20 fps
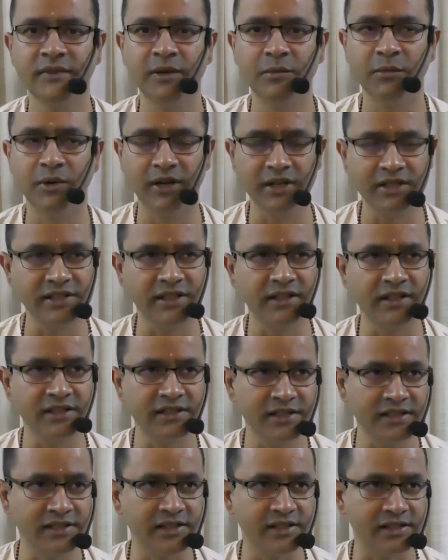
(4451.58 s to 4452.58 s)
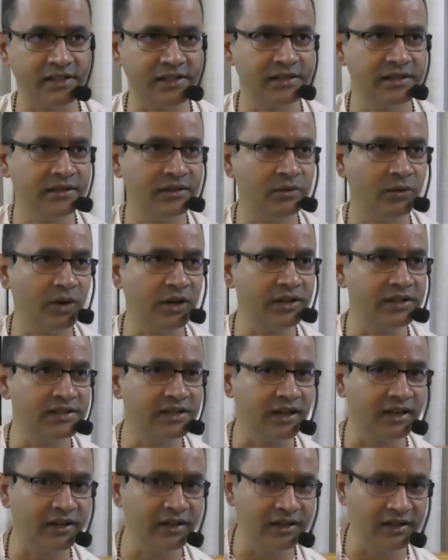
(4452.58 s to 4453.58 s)
Brihat Chandas is this. What is
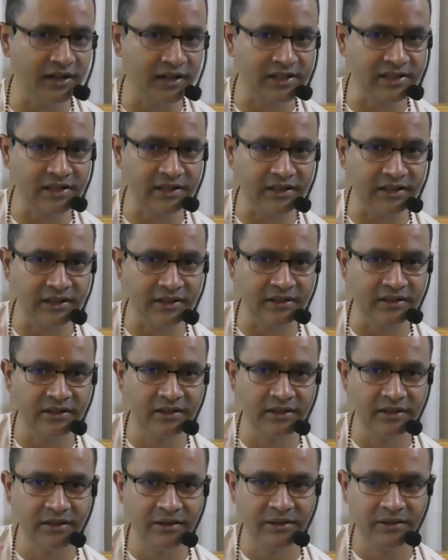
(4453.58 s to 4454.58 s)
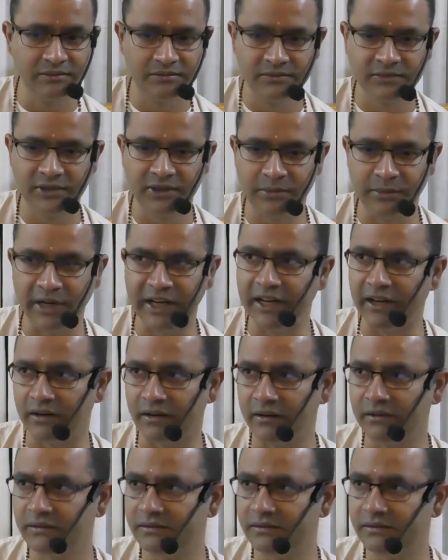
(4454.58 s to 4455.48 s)
that? That's a meter.